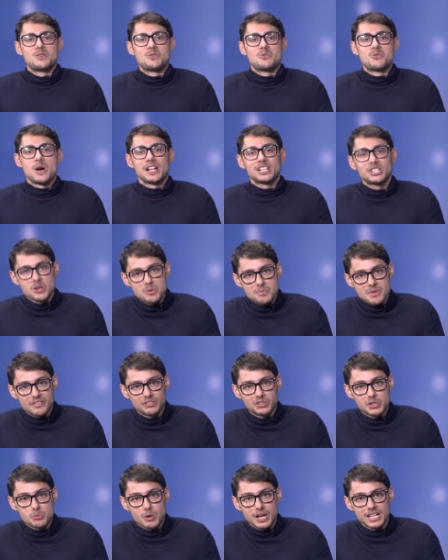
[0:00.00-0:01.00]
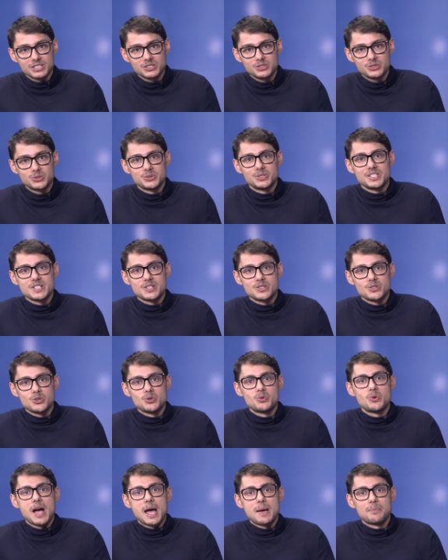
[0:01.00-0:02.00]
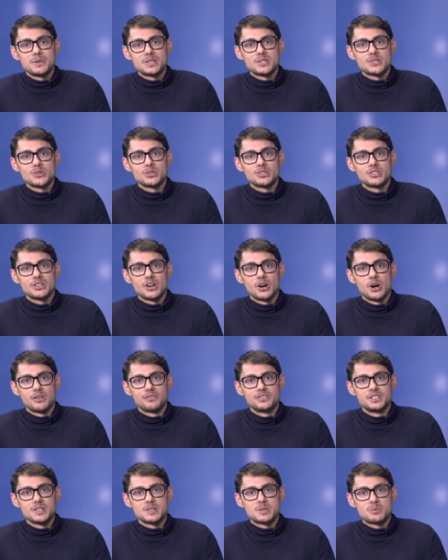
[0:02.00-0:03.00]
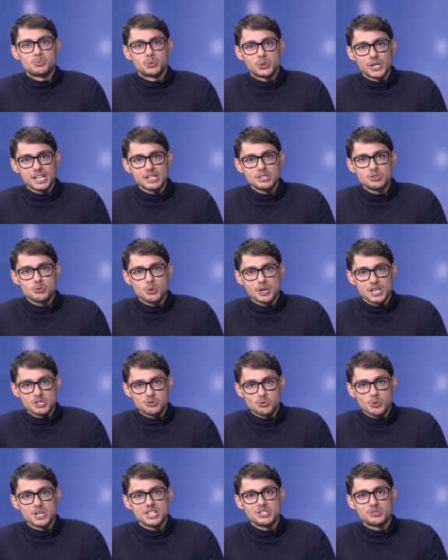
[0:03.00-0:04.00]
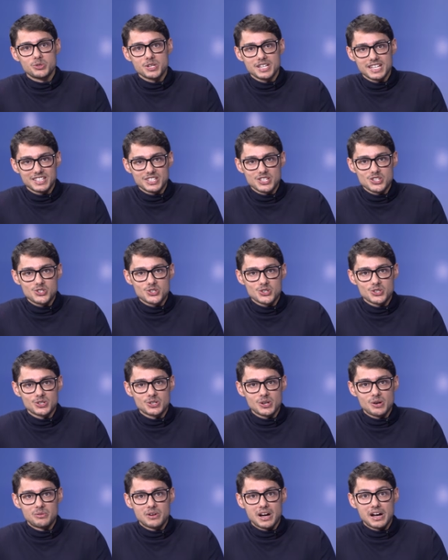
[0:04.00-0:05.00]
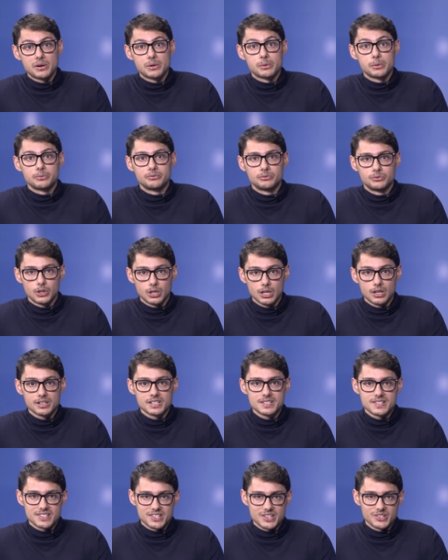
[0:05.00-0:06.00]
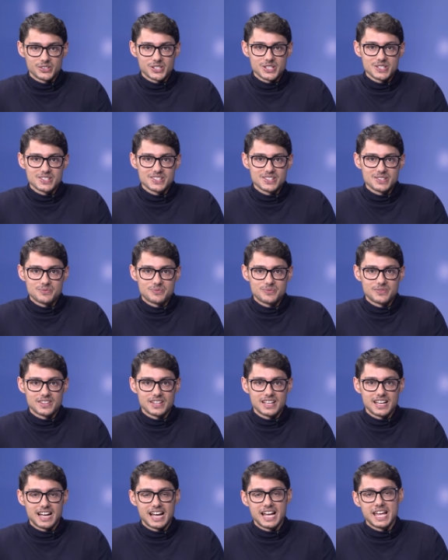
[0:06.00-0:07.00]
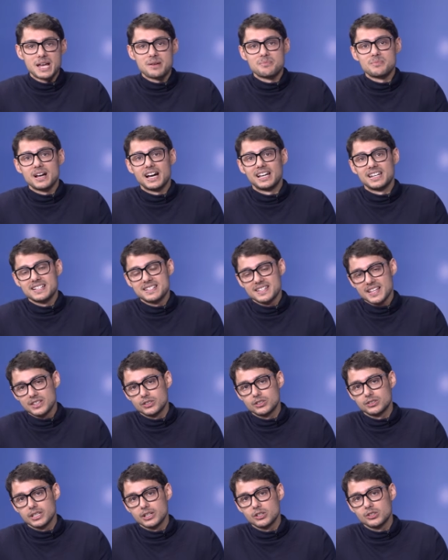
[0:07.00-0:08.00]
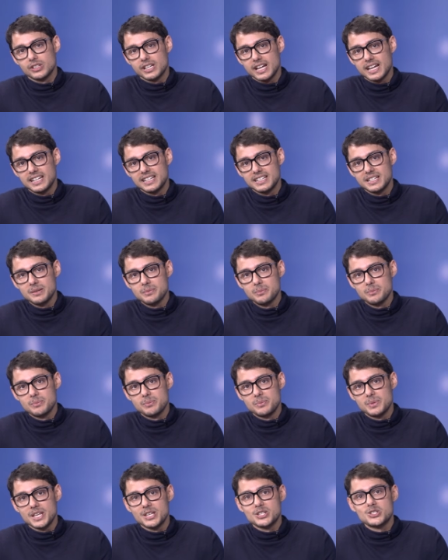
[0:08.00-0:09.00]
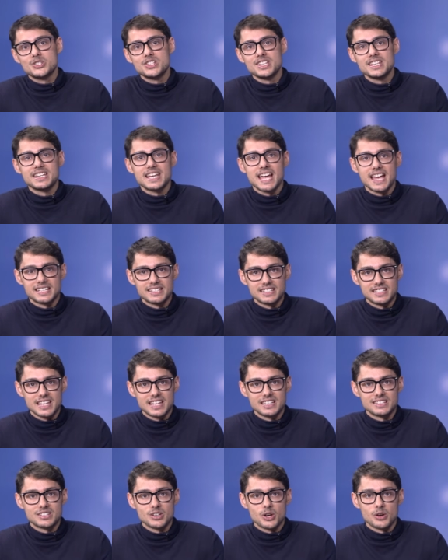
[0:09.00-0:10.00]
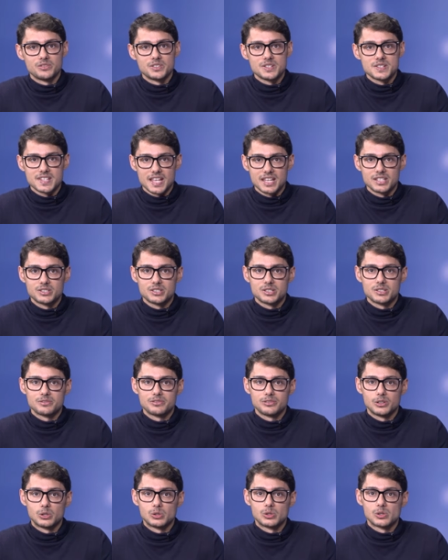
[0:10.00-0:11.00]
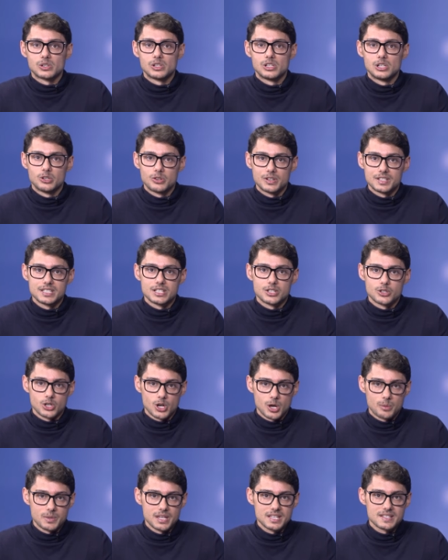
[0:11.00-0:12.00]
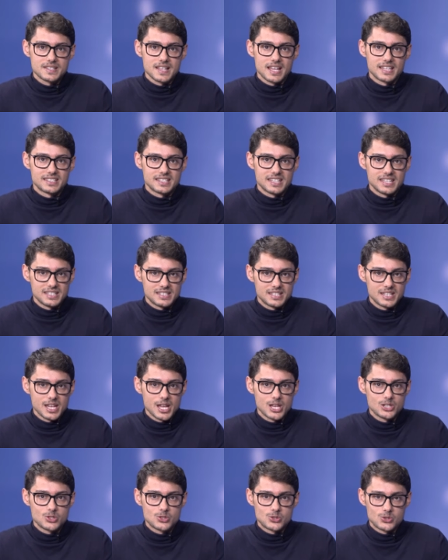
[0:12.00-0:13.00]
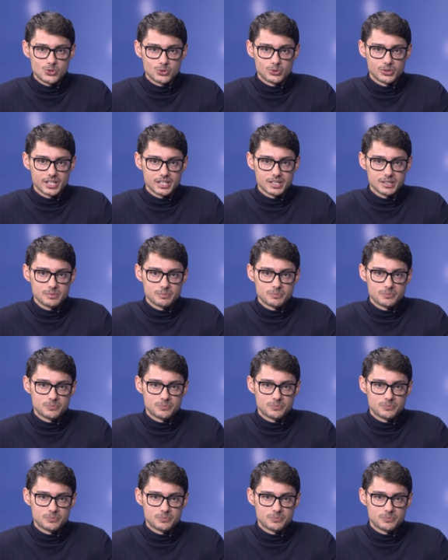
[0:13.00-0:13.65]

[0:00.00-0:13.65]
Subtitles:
Welcome everyone to this new episode of the Spring 2023 edition of our vlog series. I am Alessandro Tacconelli, PhD candidate of the Center for Law and Economics at ETH Zurich.